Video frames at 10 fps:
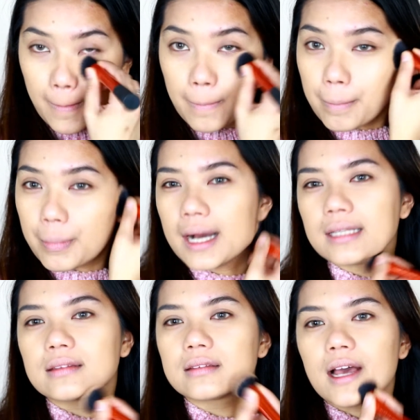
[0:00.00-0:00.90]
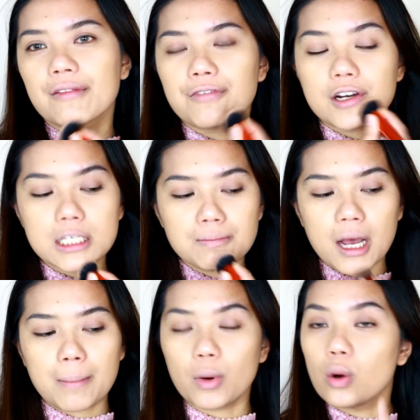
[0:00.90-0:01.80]
but that first
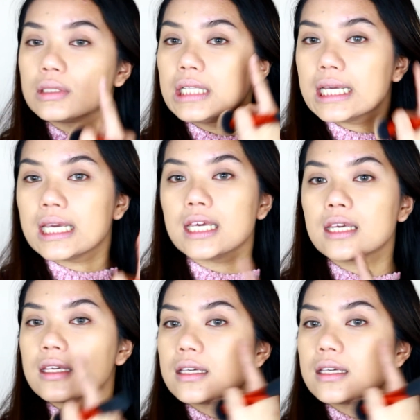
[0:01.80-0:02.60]
pump only